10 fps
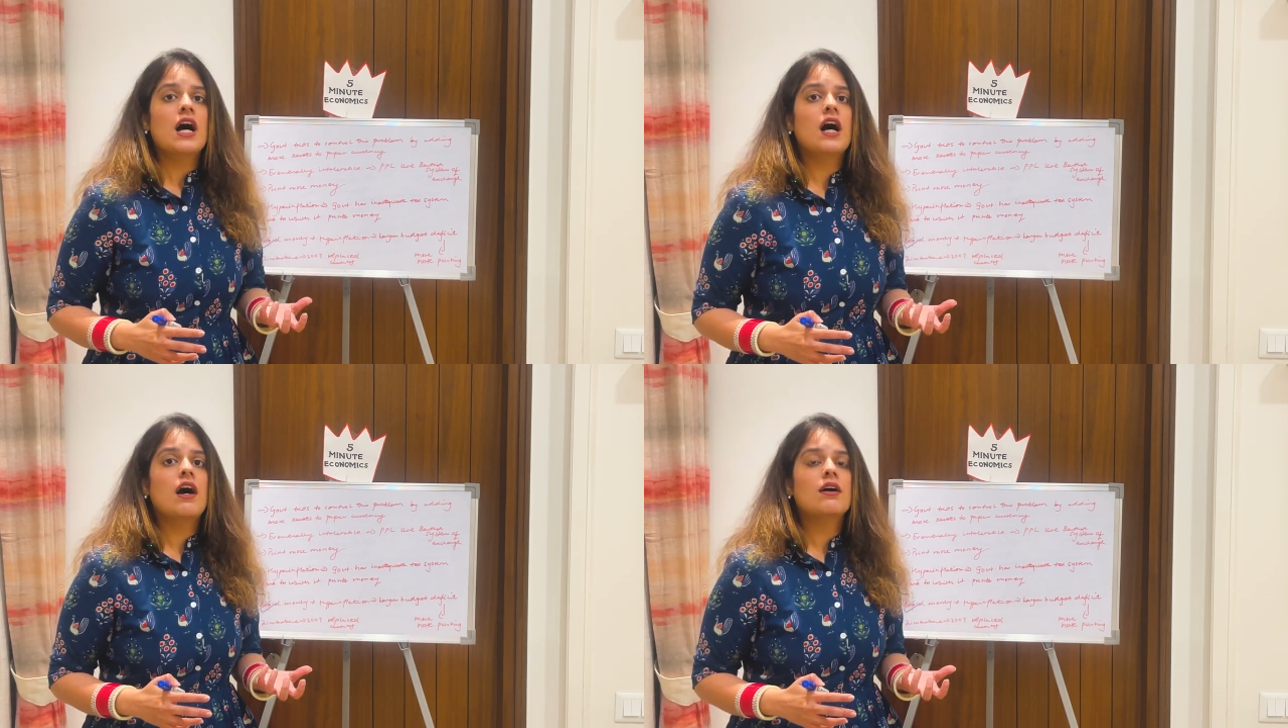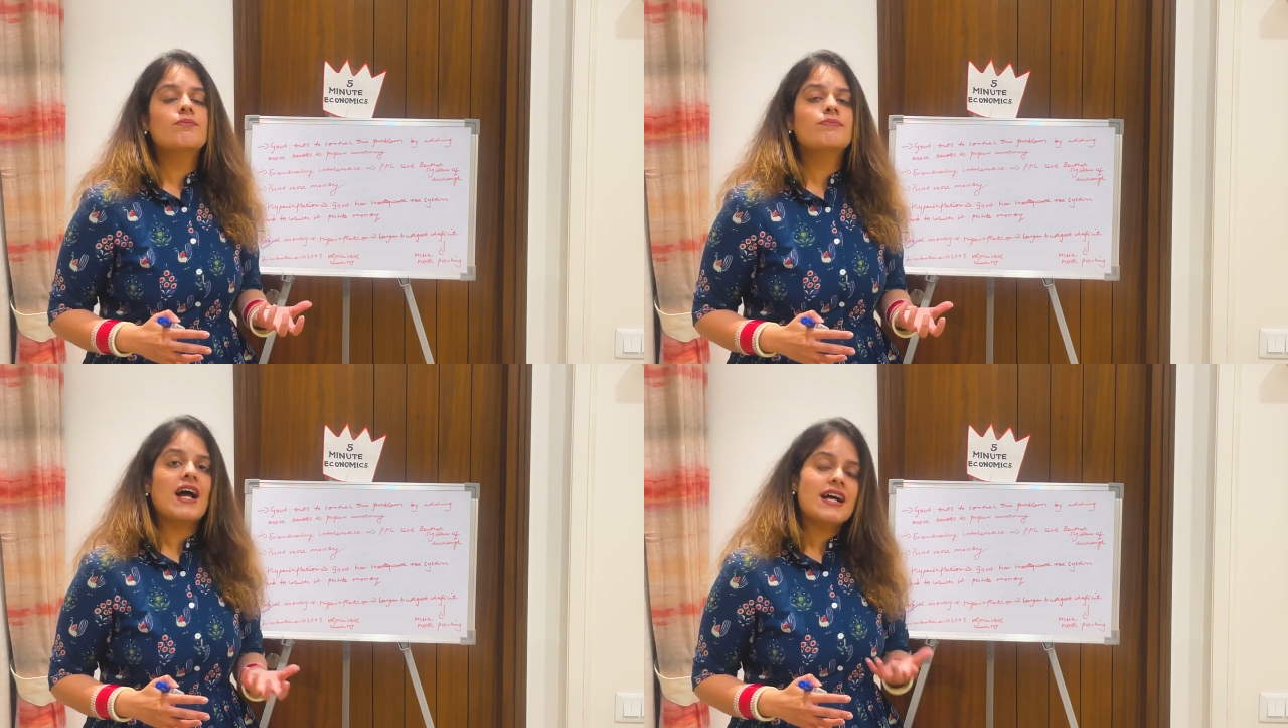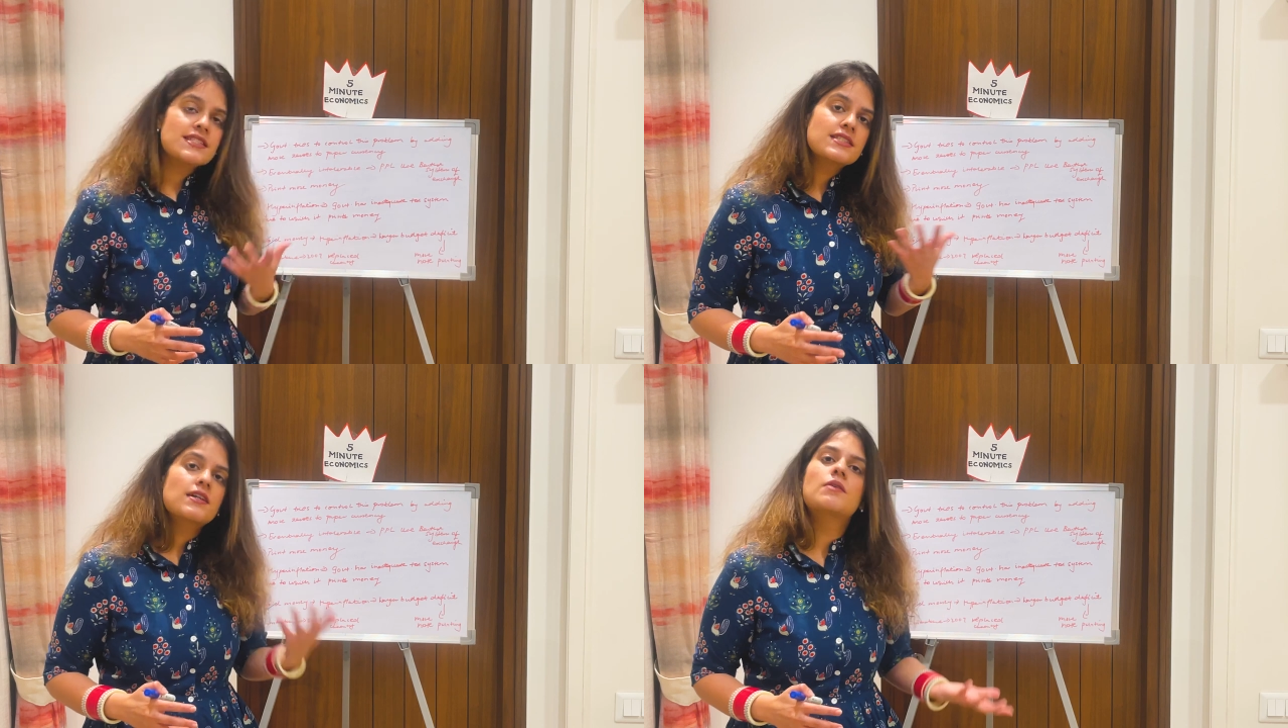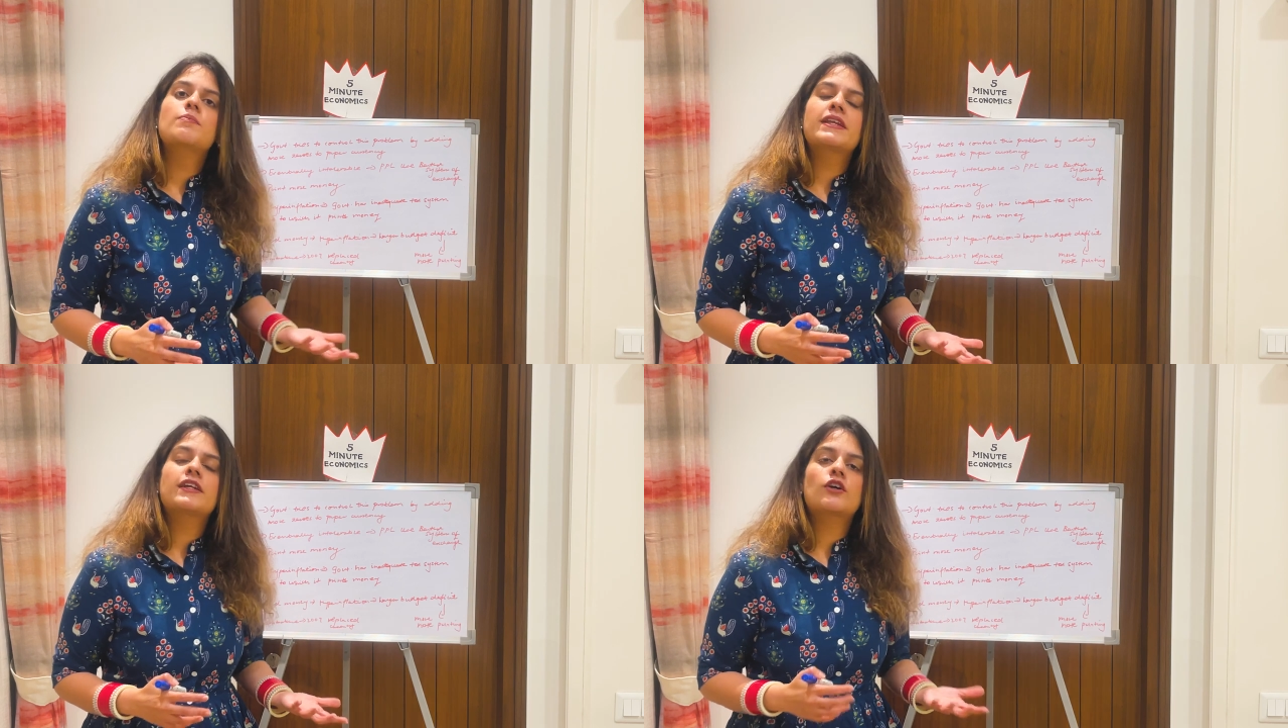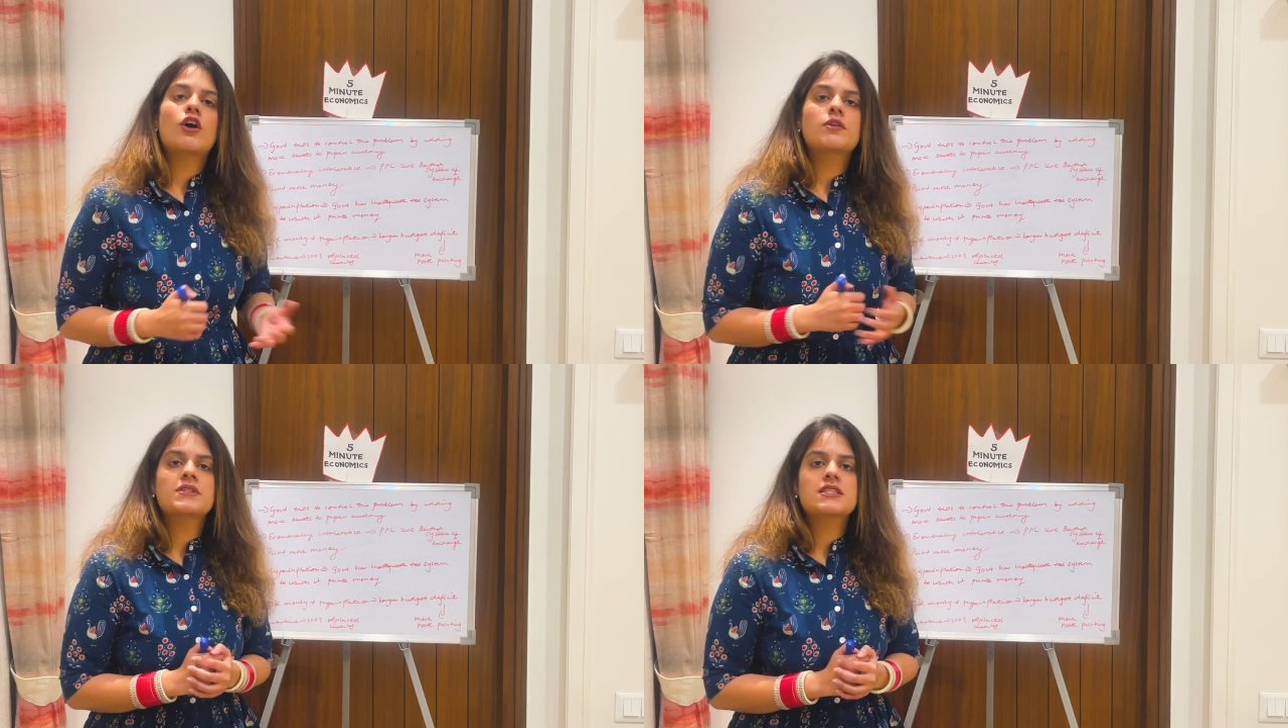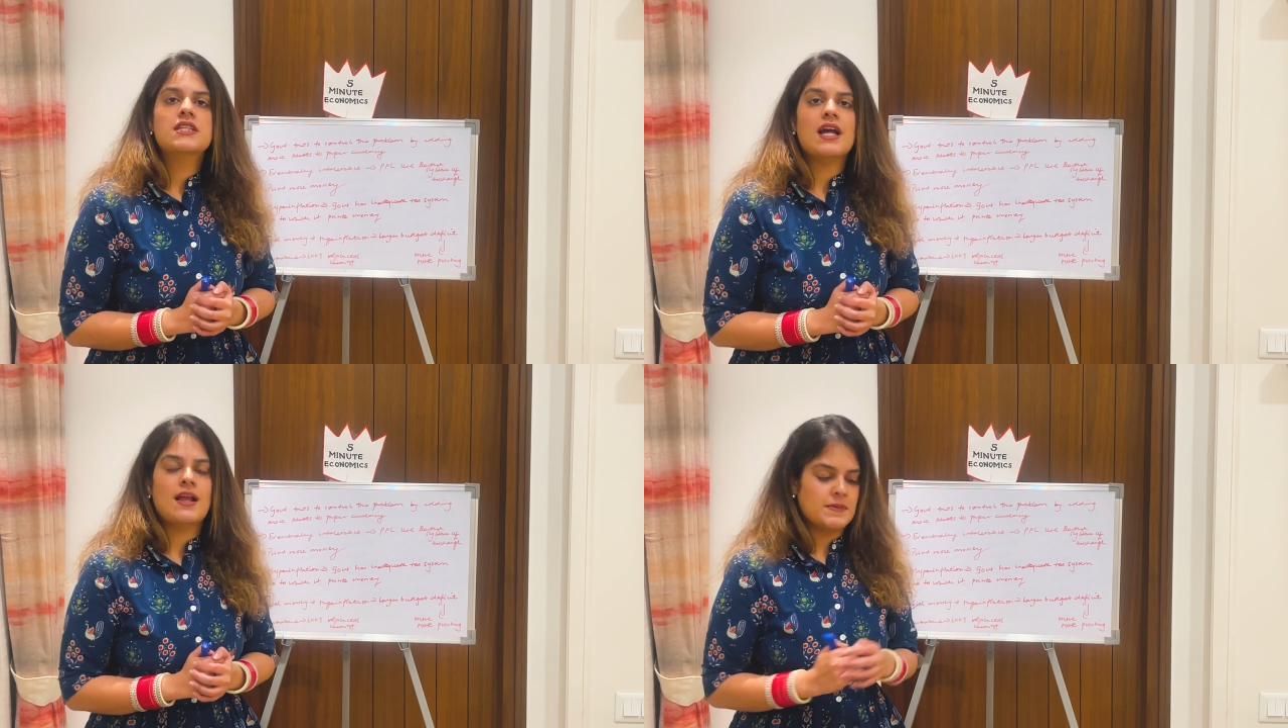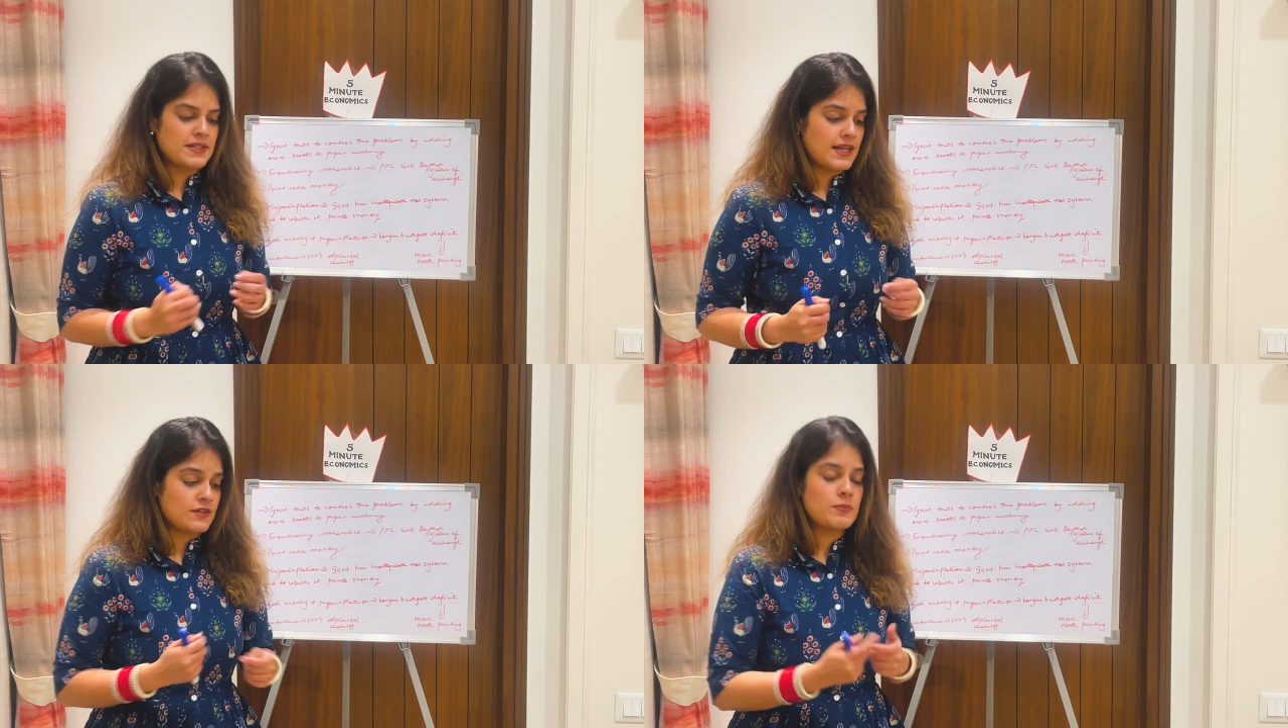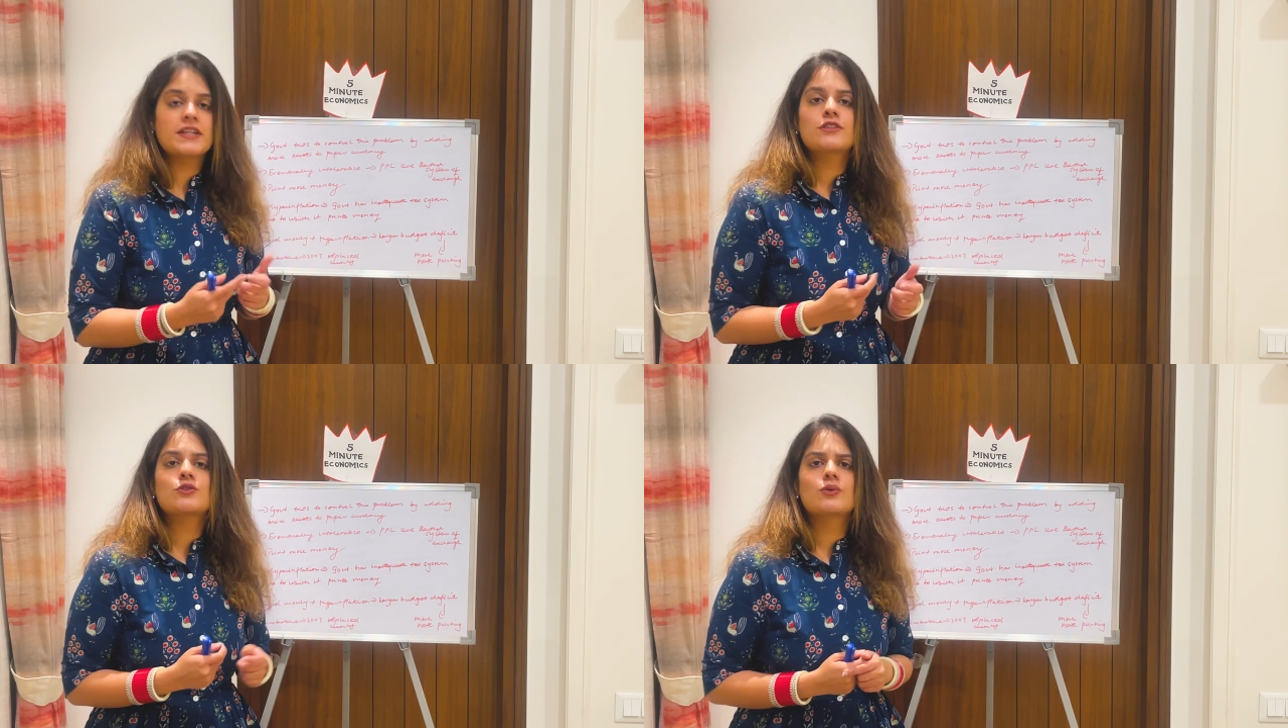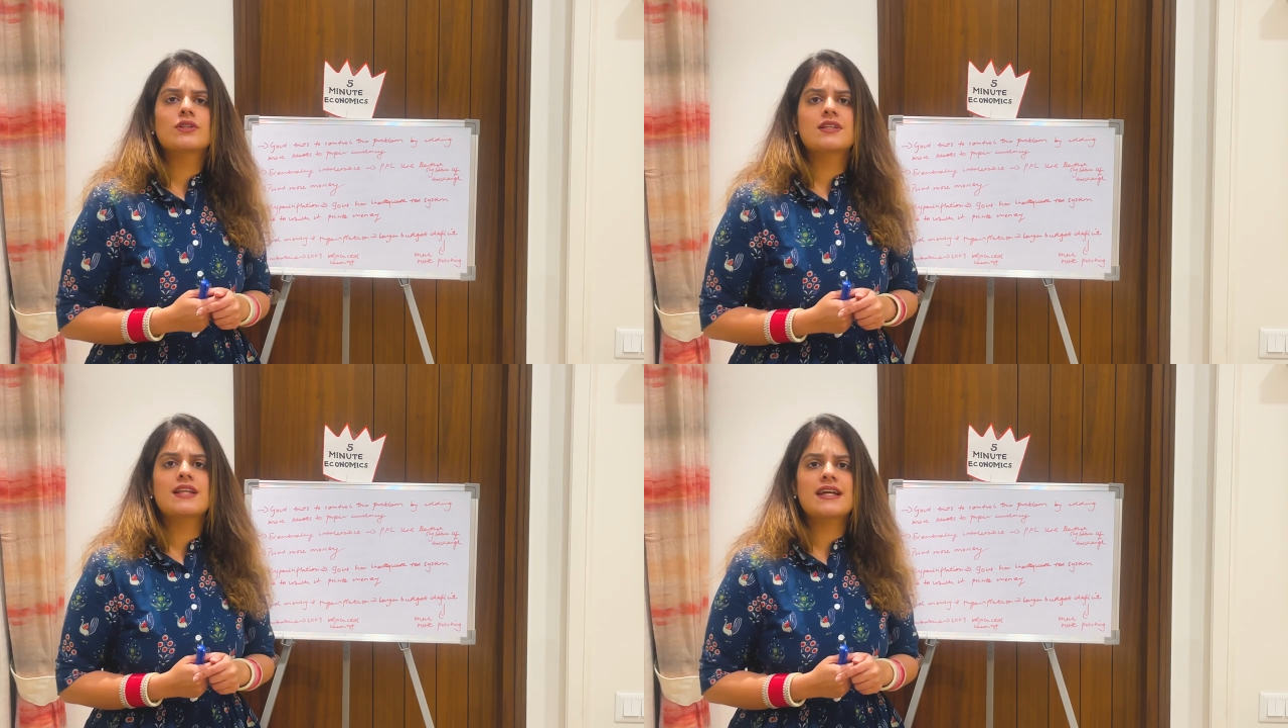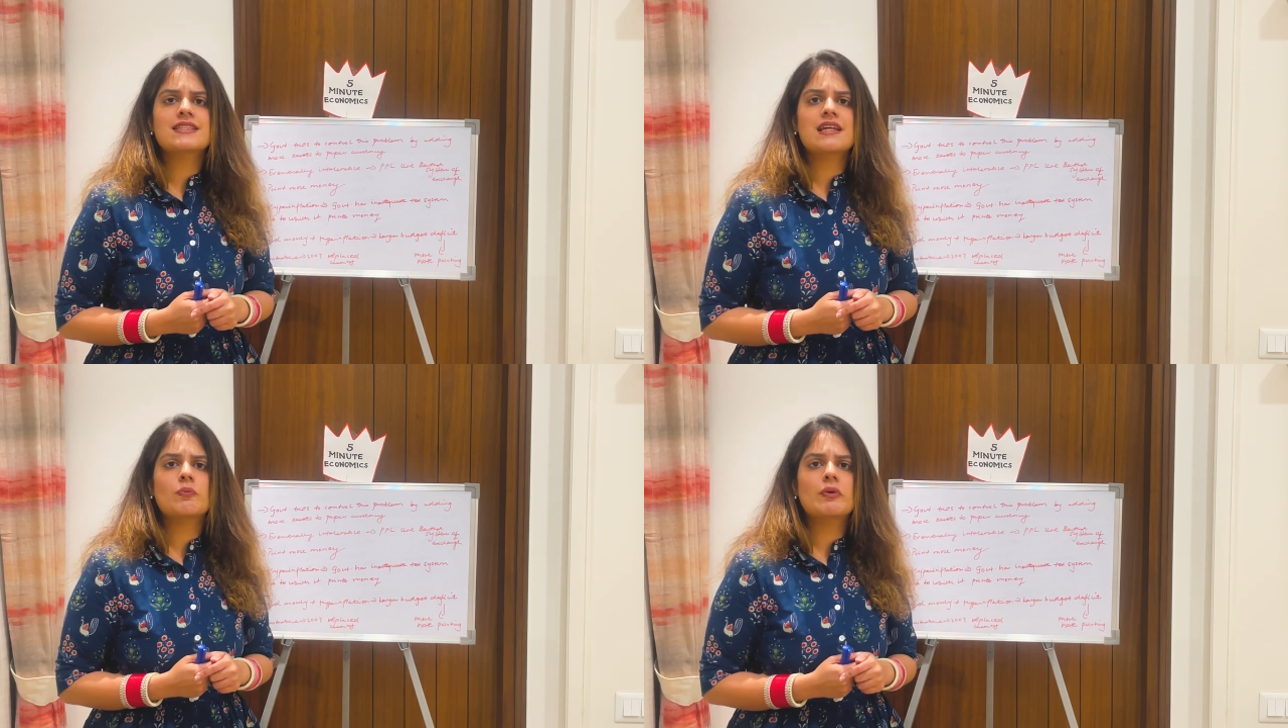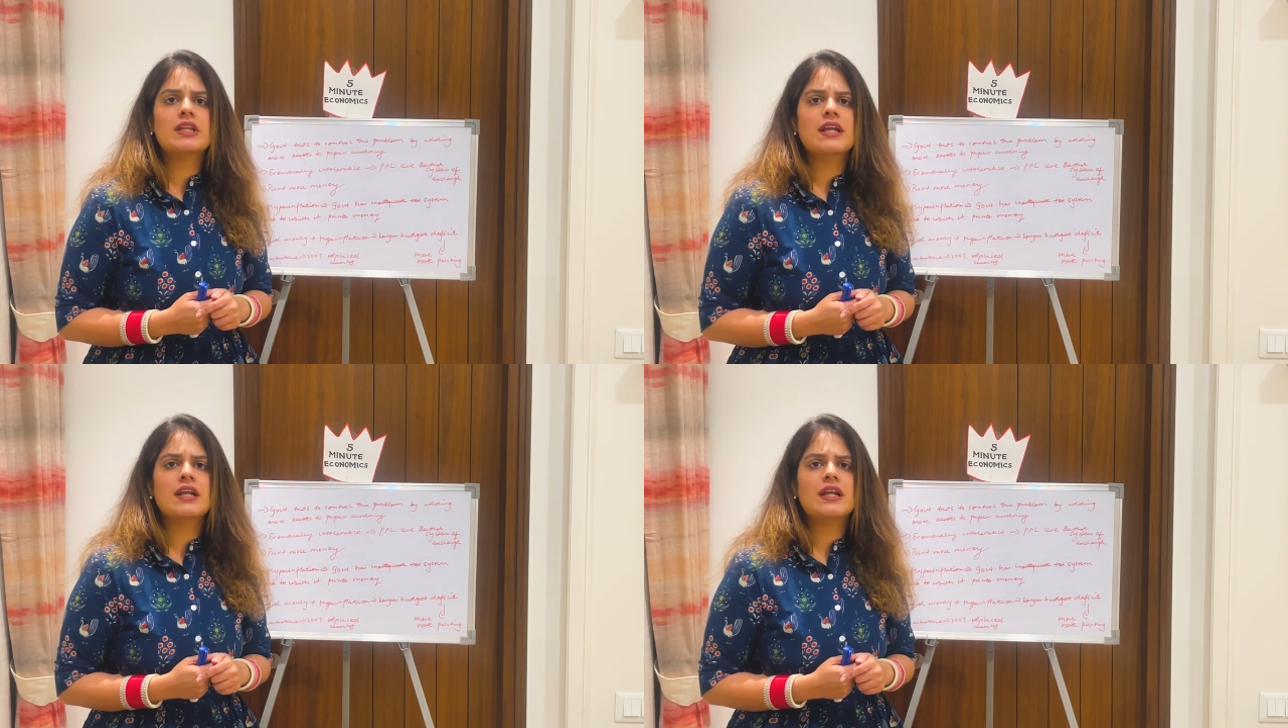As many economists say, I'll be explaining to you in the next segment,